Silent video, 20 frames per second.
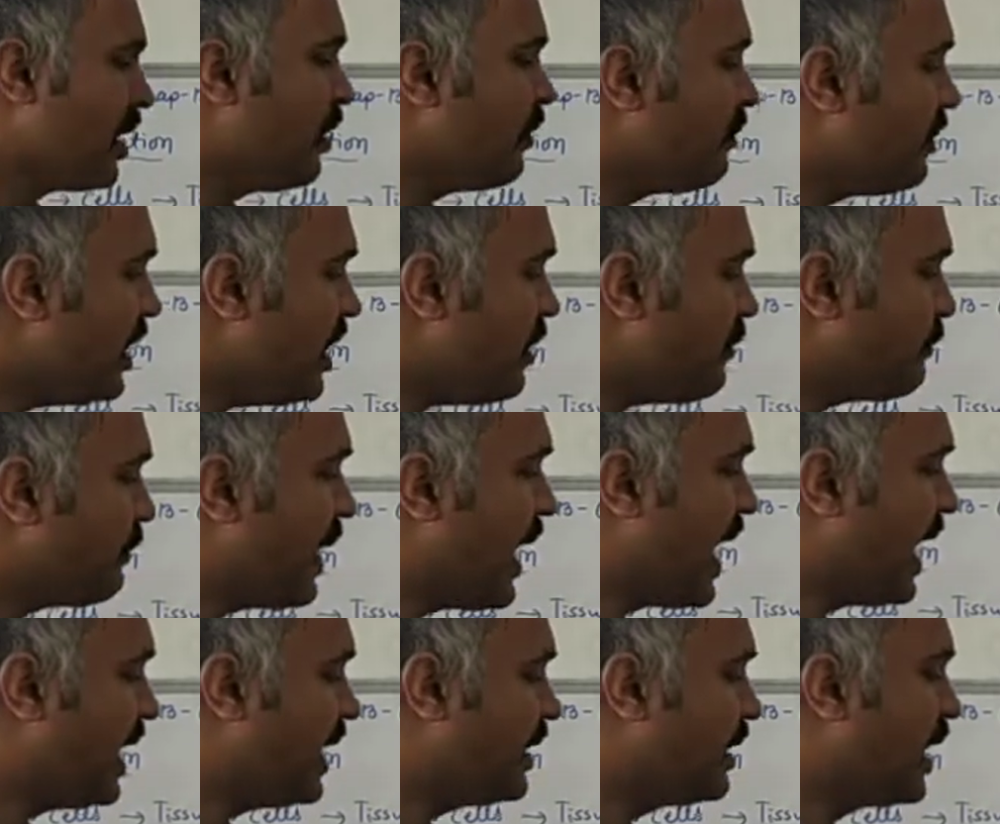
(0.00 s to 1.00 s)
we
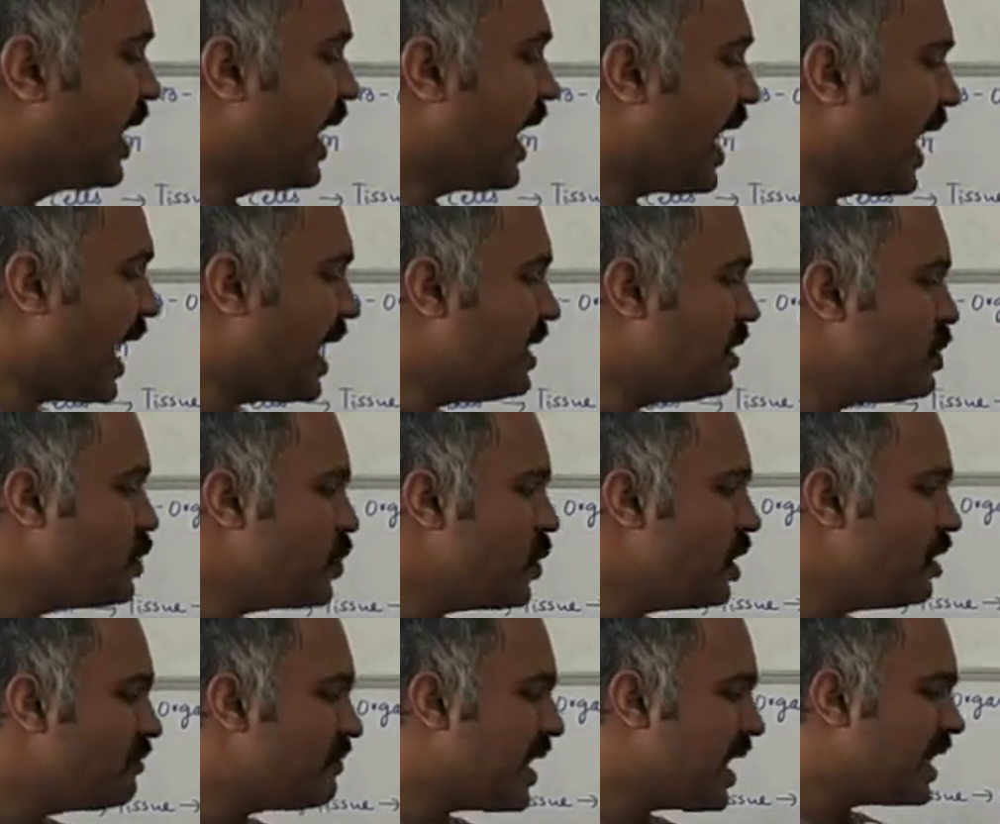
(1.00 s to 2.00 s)
find
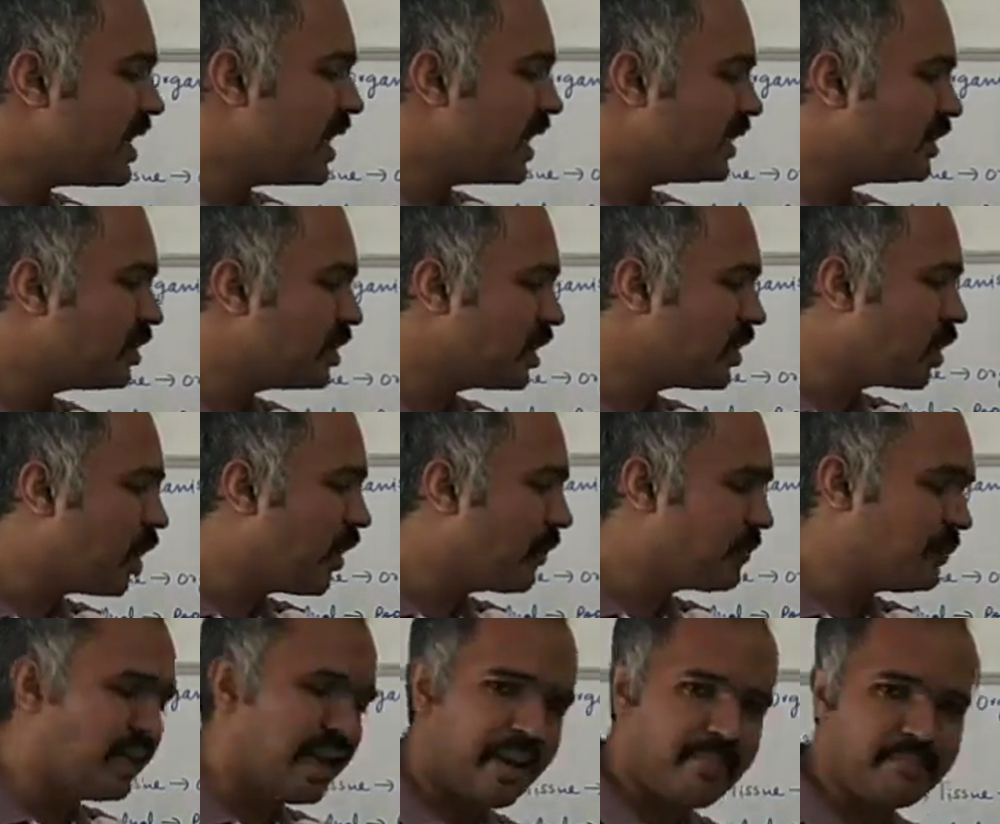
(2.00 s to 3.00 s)
annual variation
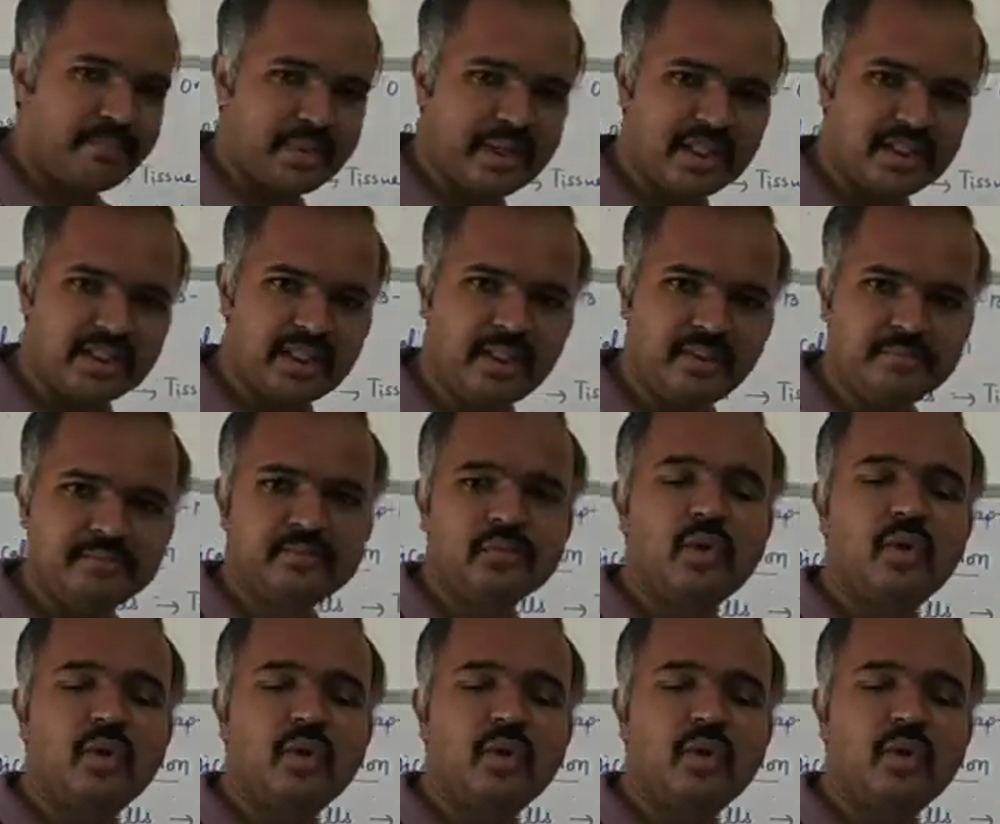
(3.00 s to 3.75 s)
of temperature.